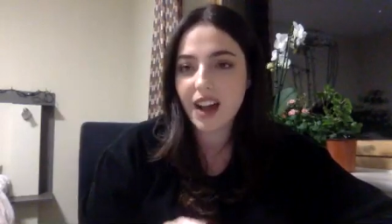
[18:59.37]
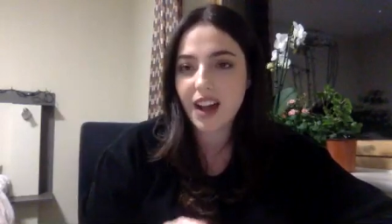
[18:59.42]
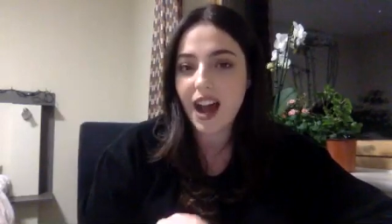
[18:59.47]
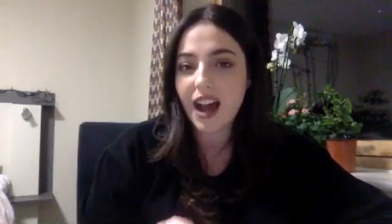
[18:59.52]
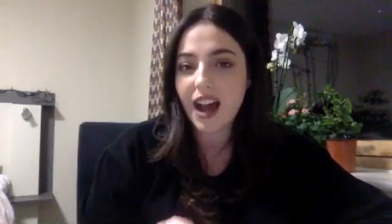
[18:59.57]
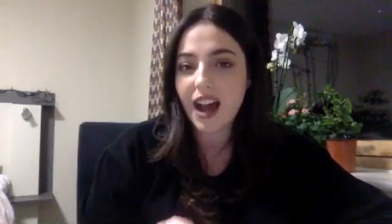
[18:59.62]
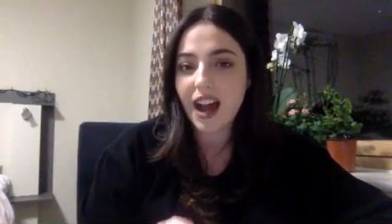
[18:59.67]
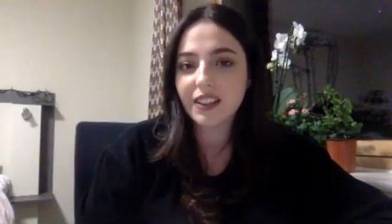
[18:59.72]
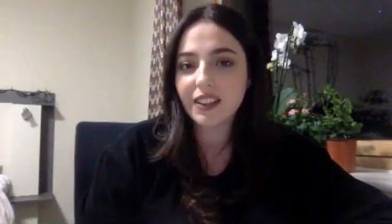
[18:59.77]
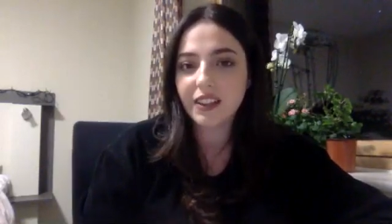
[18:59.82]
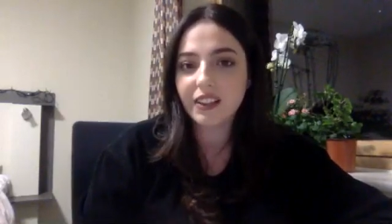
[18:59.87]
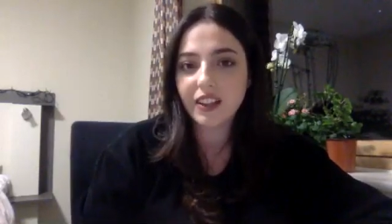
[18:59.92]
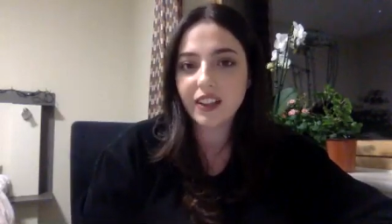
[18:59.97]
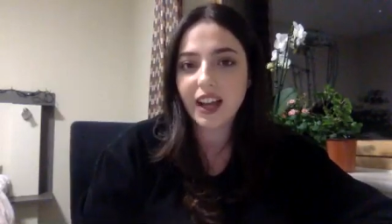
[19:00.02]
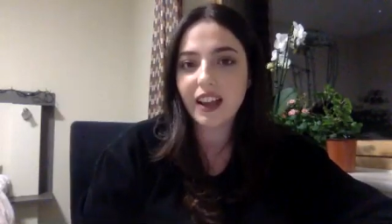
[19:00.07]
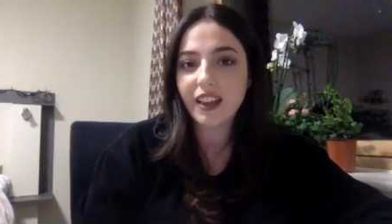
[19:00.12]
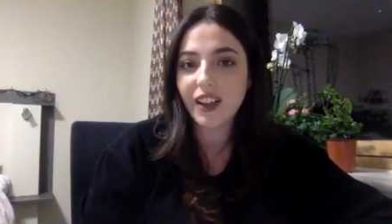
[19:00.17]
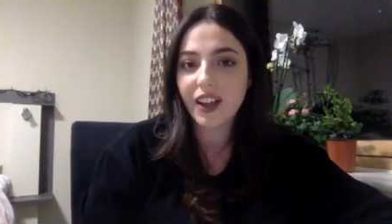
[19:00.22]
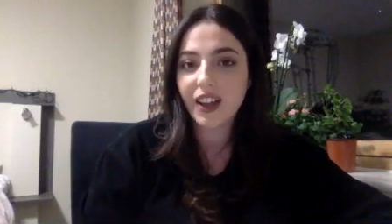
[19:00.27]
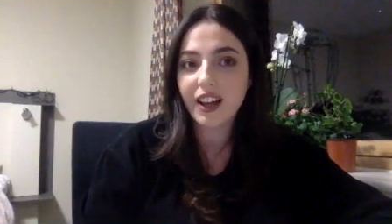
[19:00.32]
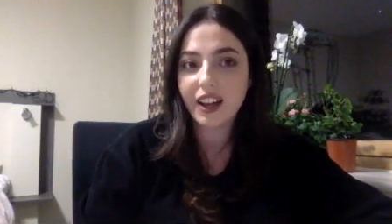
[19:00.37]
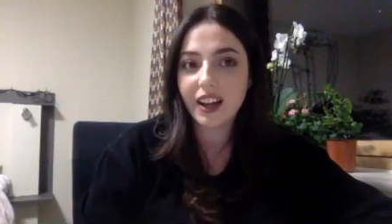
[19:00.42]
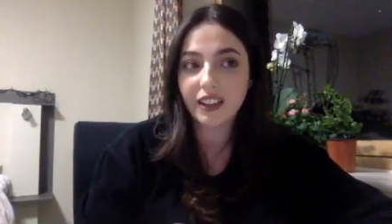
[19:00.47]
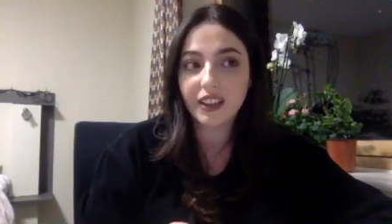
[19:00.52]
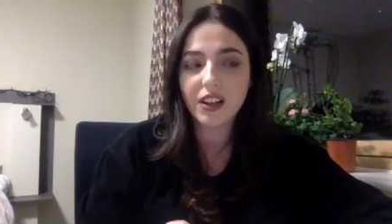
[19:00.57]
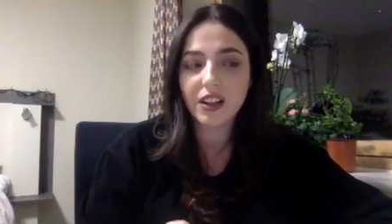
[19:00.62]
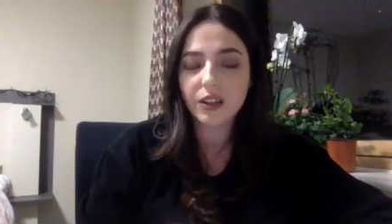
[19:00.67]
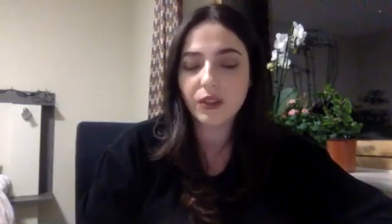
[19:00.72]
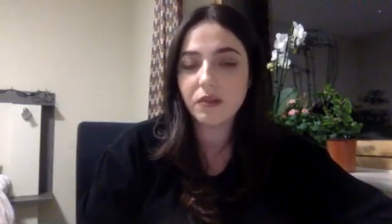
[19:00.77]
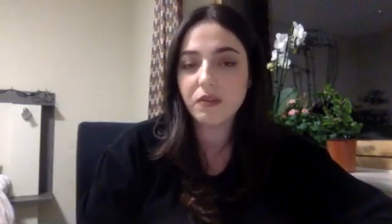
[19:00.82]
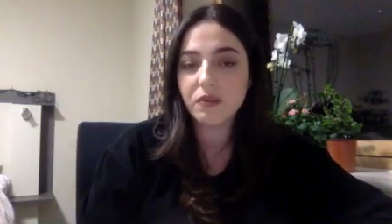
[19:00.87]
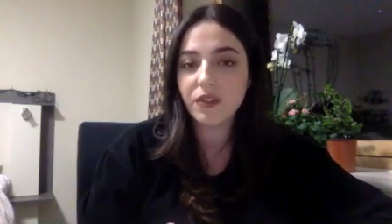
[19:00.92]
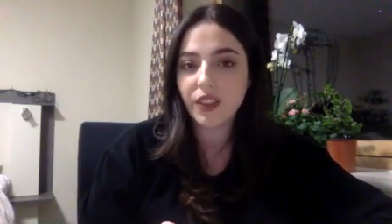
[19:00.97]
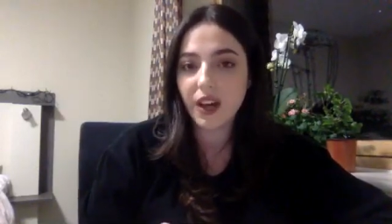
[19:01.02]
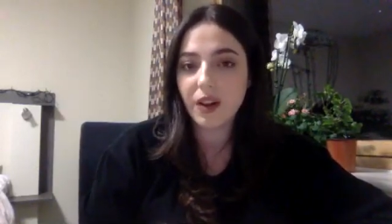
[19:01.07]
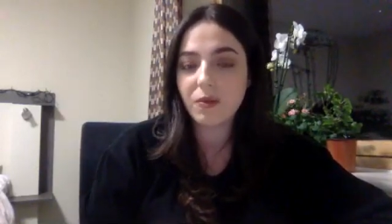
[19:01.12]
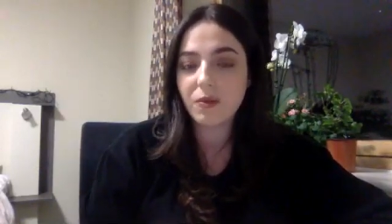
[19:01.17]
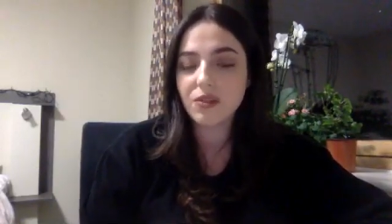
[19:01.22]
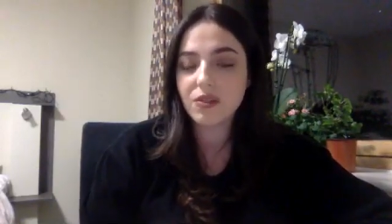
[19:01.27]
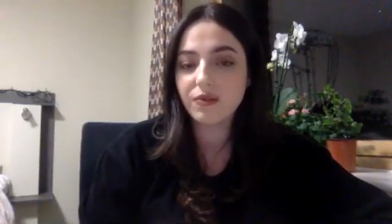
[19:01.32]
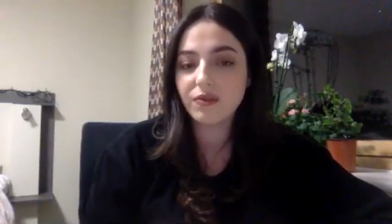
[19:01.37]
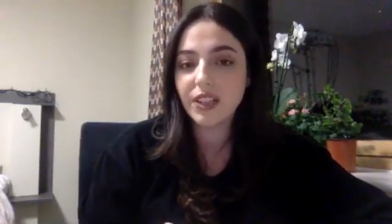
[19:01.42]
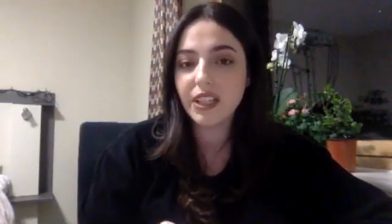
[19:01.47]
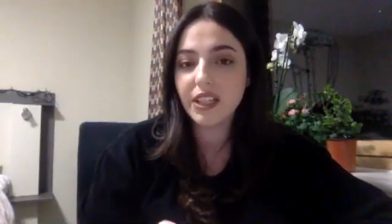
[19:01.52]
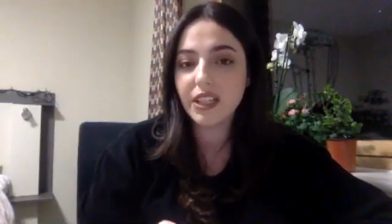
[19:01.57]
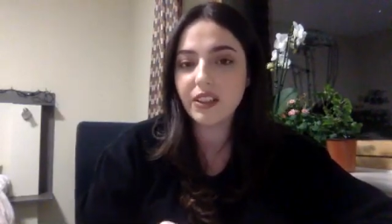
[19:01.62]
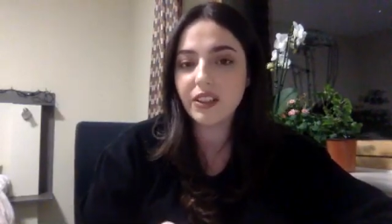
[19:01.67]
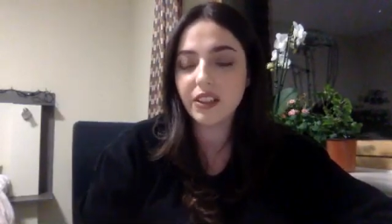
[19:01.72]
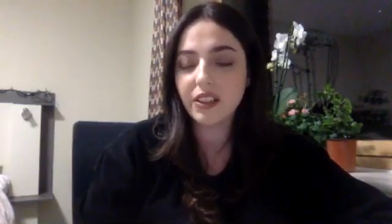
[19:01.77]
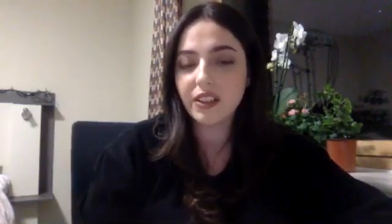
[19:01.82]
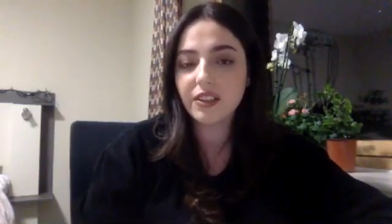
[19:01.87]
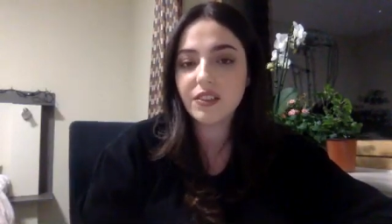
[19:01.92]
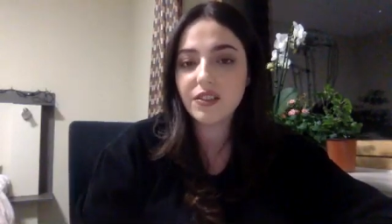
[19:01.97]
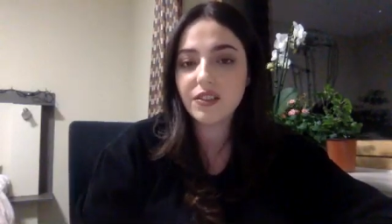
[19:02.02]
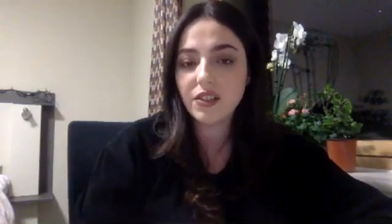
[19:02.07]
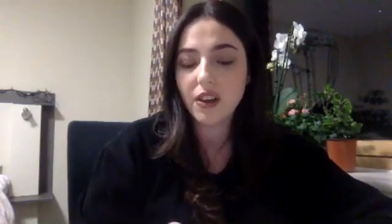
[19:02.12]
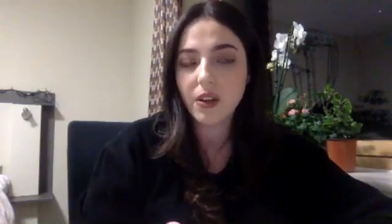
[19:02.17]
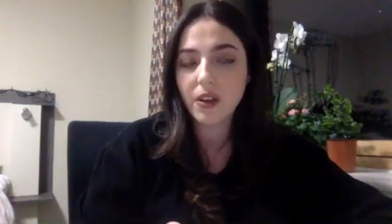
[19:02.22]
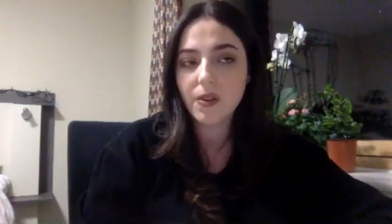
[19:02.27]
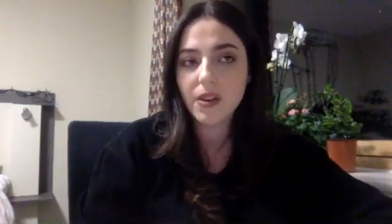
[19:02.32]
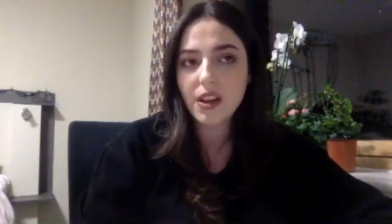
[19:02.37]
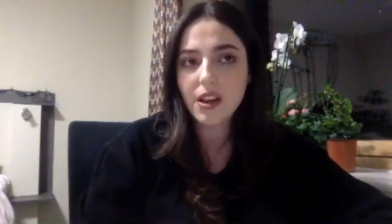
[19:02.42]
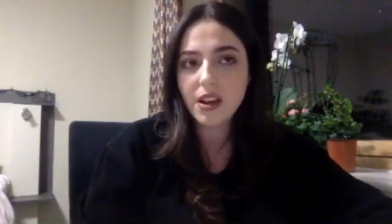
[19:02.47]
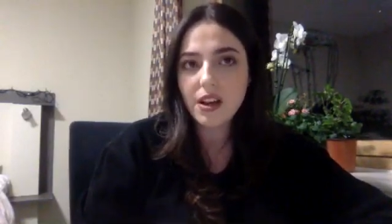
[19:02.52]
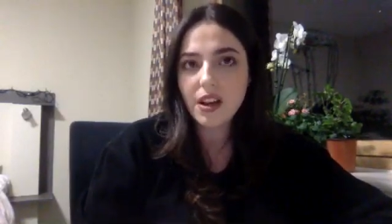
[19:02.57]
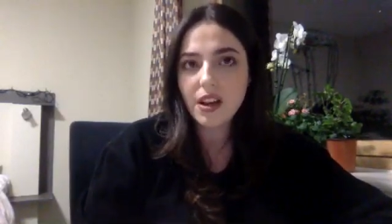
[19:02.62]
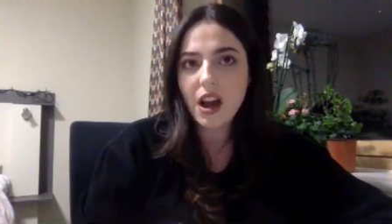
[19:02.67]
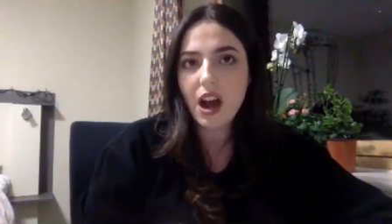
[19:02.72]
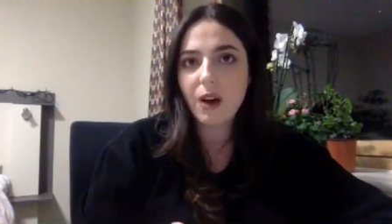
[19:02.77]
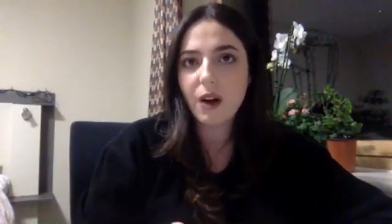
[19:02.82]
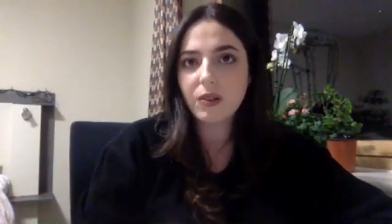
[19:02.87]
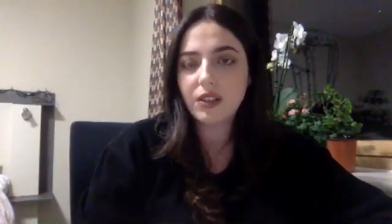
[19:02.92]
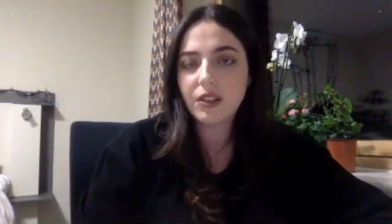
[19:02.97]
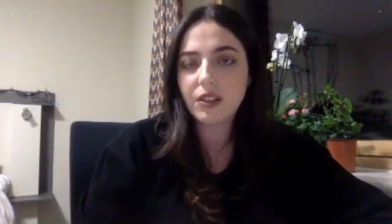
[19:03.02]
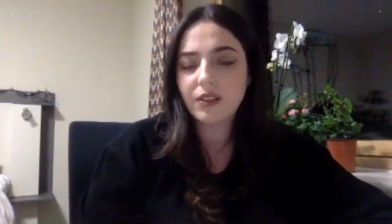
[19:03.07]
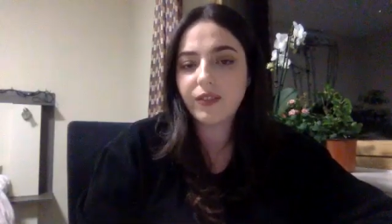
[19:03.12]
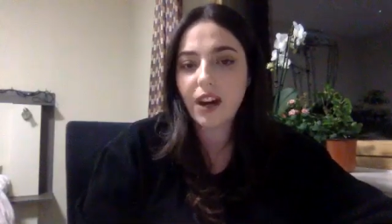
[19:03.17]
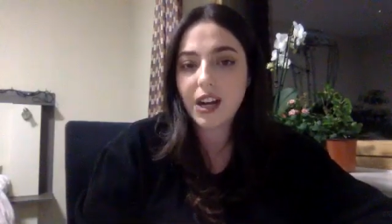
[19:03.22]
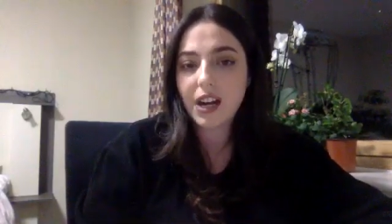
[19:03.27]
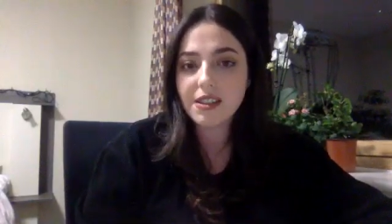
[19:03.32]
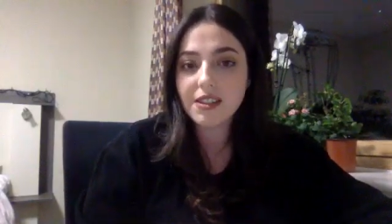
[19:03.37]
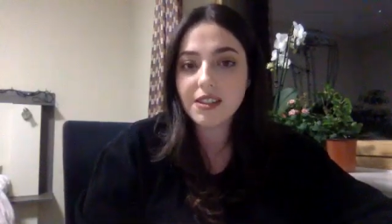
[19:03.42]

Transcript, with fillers: I had a look at that and I thought that was really good. So, I would advise